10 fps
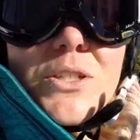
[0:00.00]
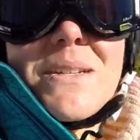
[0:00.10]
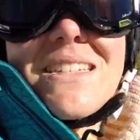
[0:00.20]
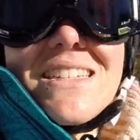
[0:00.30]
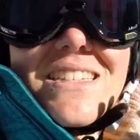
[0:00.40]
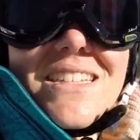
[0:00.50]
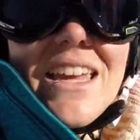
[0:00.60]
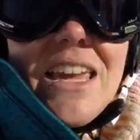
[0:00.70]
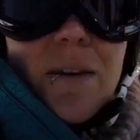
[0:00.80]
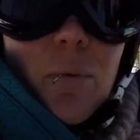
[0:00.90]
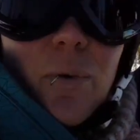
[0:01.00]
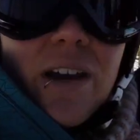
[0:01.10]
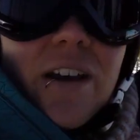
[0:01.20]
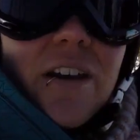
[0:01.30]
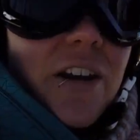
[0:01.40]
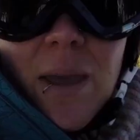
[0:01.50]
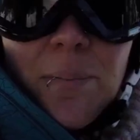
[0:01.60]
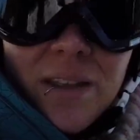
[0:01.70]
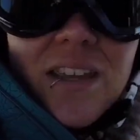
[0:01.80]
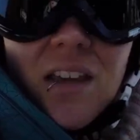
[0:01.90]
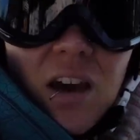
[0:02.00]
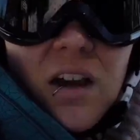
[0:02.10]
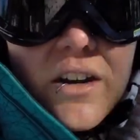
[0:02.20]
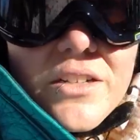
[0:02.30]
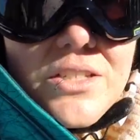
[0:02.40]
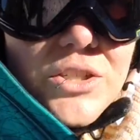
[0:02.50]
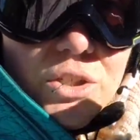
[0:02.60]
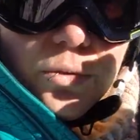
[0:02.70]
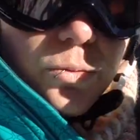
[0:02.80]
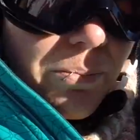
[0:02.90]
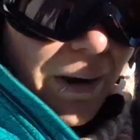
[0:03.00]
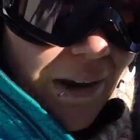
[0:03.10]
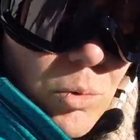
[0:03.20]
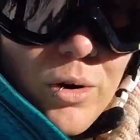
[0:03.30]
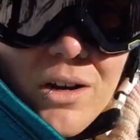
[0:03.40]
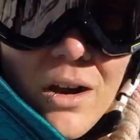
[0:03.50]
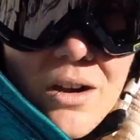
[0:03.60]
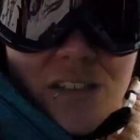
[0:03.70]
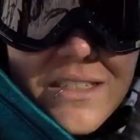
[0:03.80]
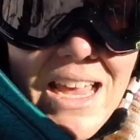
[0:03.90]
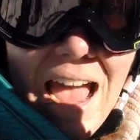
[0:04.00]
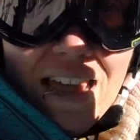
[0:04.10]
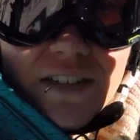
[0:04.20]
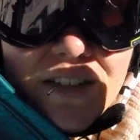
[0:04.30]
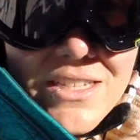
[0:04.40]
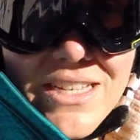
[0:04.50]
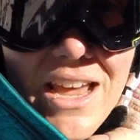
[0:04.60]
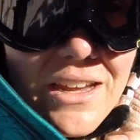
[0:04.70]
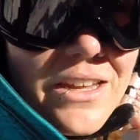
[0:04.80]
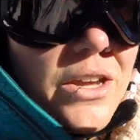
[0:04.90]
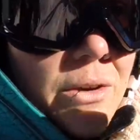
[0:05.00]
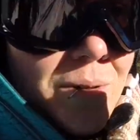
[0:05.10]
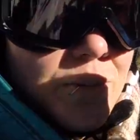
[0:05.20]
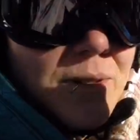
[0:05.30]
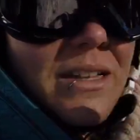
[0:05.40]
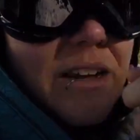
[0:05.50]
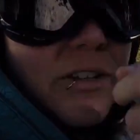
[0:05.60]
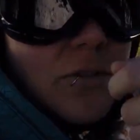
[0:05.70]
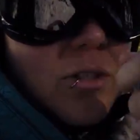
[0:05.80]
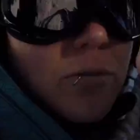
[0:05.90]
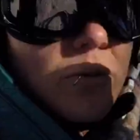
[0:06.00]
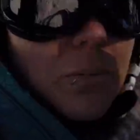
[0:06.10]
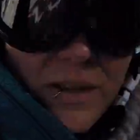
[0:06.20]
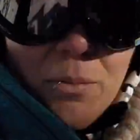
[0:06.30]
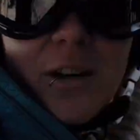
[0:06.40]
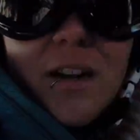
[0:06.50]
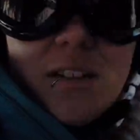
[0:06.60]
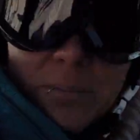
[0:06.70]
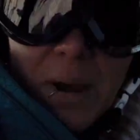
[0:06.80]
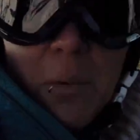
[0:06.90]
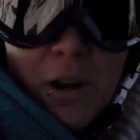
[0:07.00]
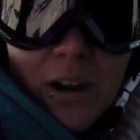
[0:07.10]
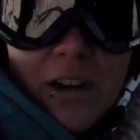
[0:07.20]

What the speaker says: which means that it's a game where by playing cards, you buy more cards to add into the deck, which will allow you to play more cards and buy more